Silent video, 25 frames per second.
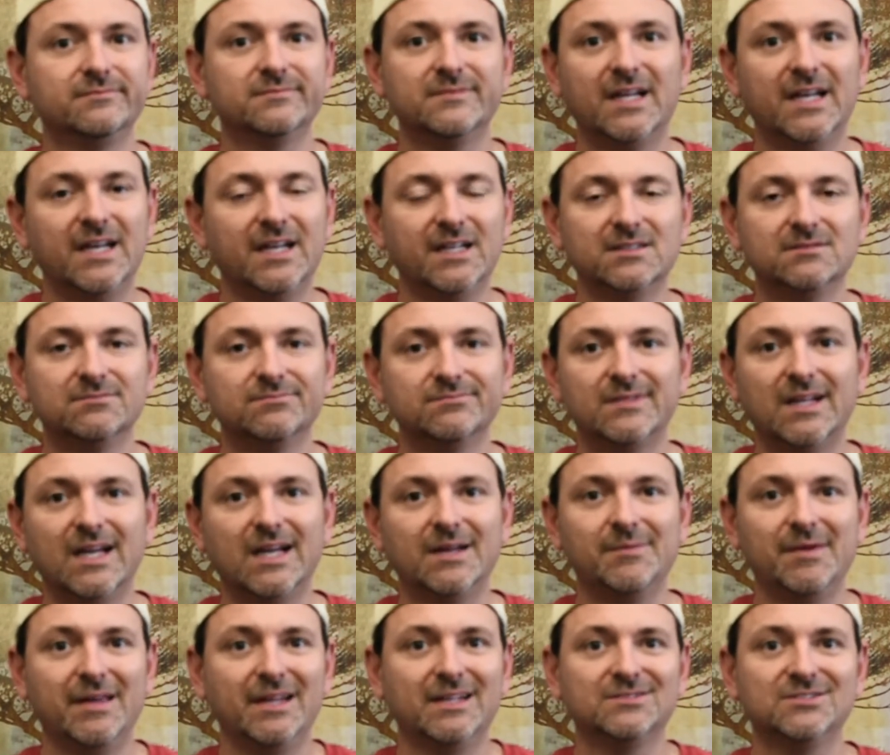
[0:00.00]
I
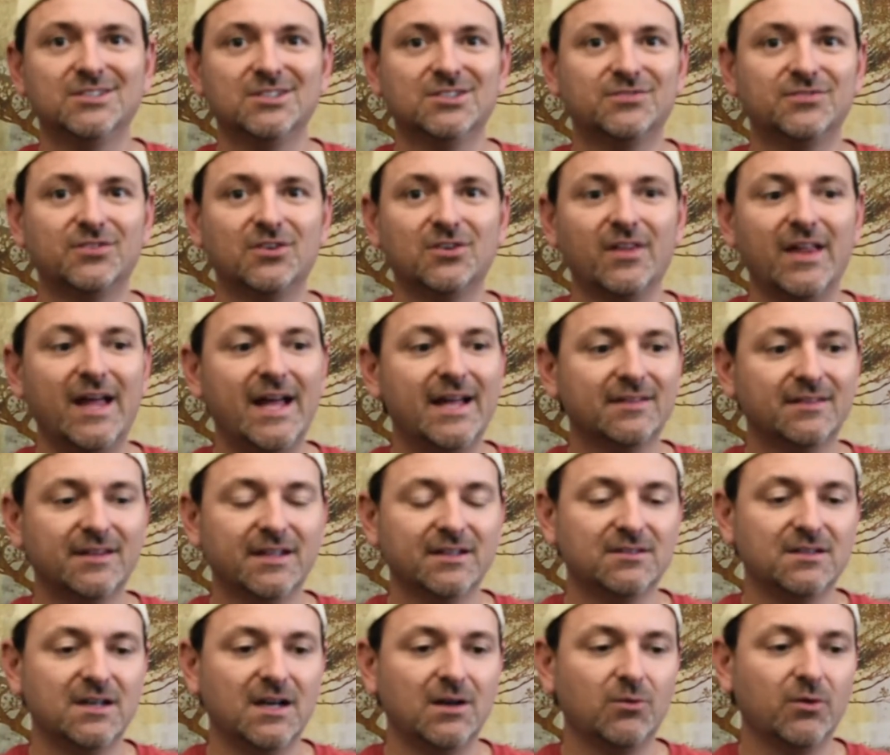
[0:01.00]
mean, just for that,
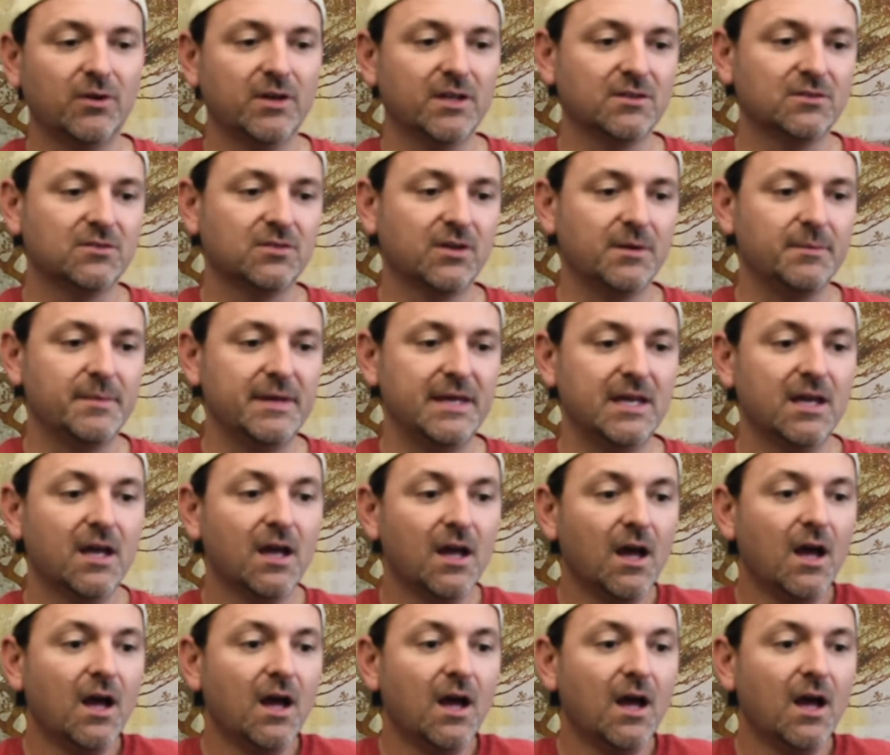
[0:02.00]
that's not what it's going to be.